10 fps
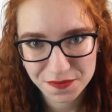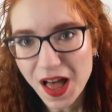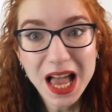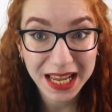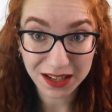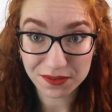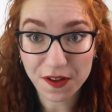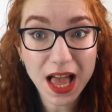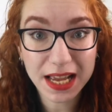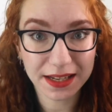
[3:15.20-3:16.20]

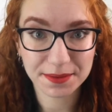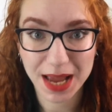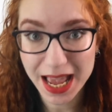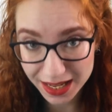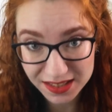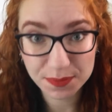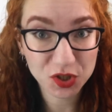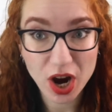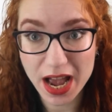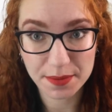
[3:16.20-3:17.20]
Fine, and
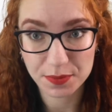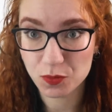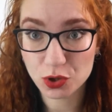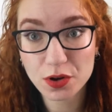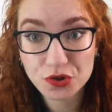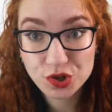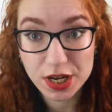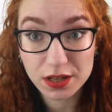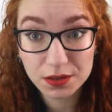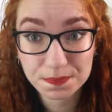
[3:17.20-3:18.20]
subscribe. You know the
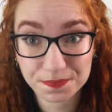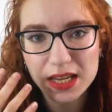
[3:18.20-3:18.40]
drill.